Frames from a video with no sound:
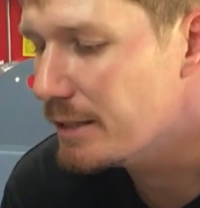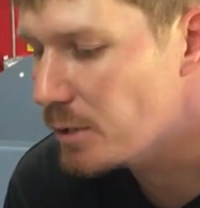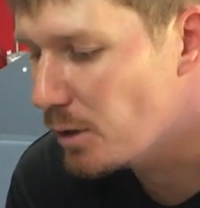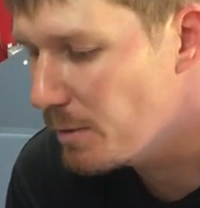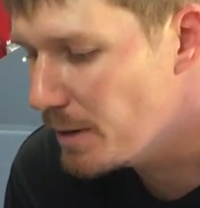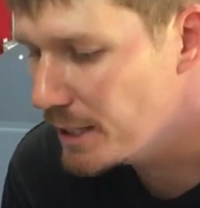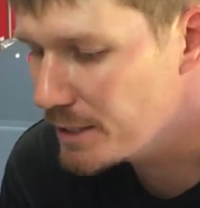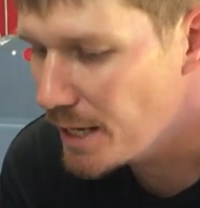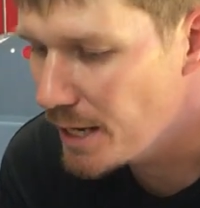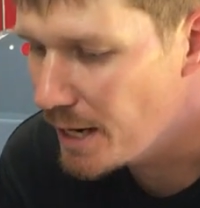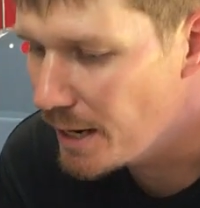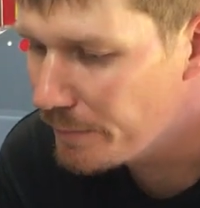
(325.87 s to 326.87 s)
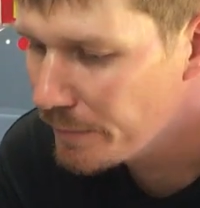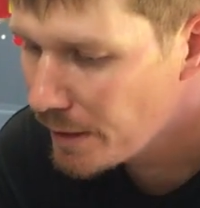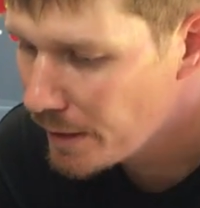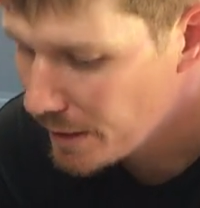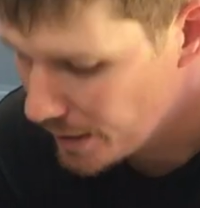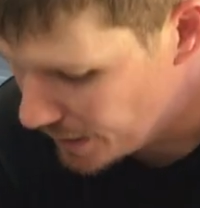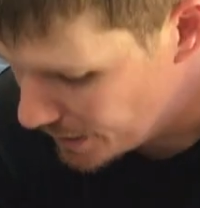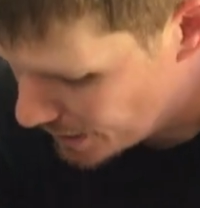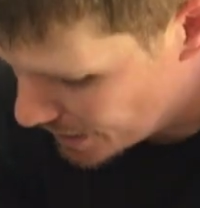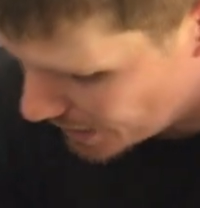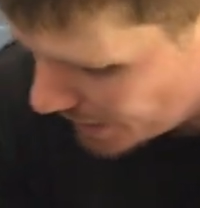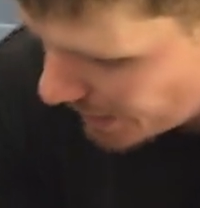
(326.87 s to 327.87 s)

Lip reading: So I mask that up and